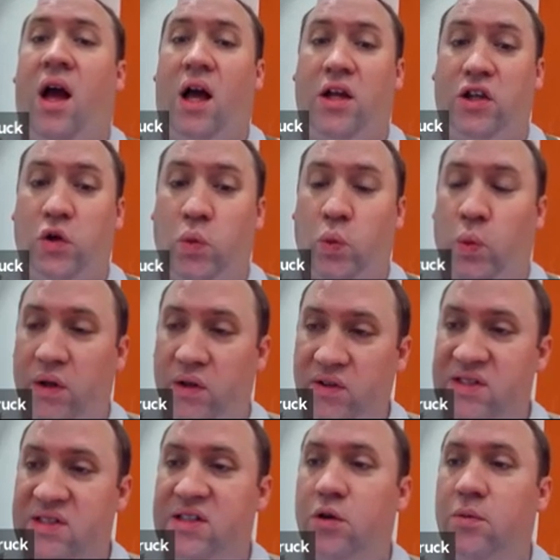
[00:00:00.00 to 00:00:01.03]
You will
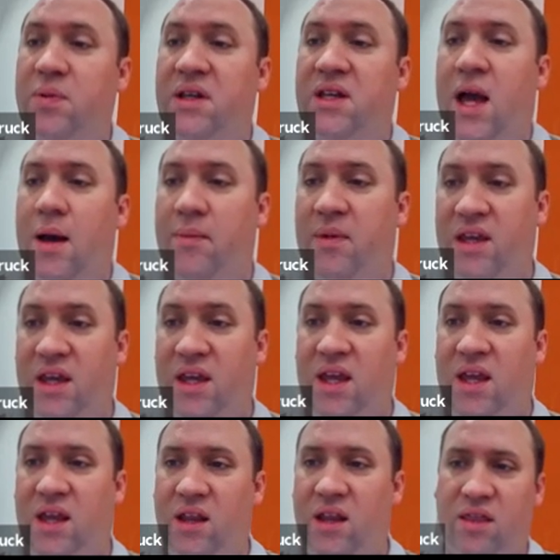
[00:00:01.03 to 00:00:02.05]
still be coming
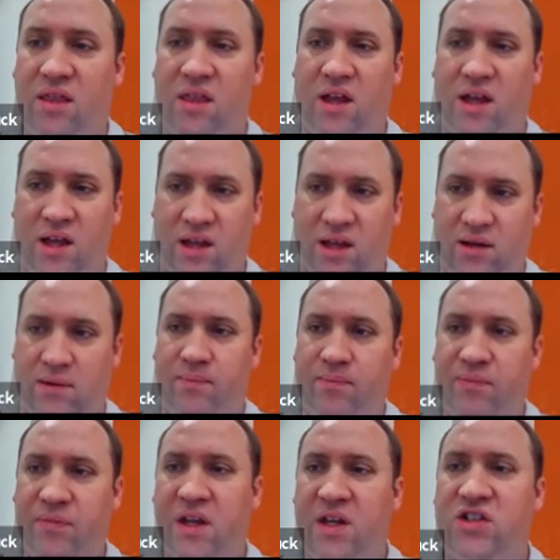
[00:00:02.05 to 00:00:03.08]
in the
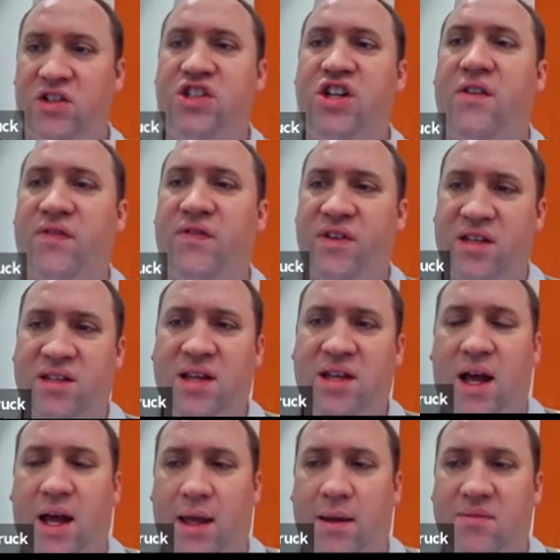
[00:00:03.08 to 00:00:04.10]
shift
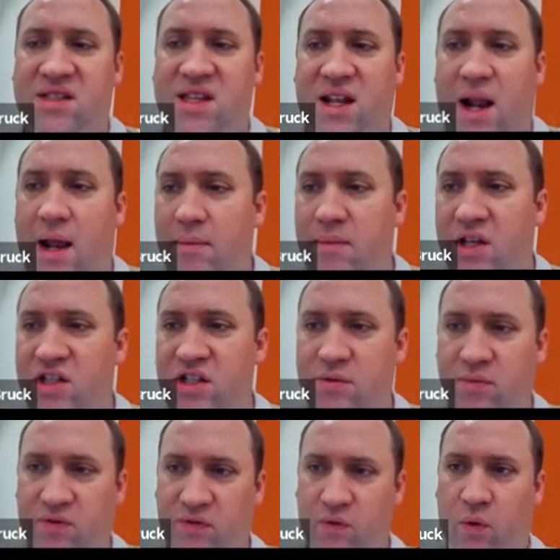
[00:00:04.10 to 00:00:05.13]
times that I mentioned
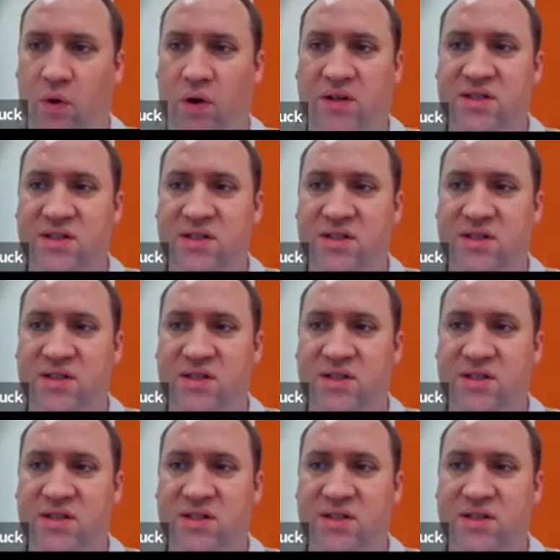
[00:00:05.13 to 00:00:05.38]
before.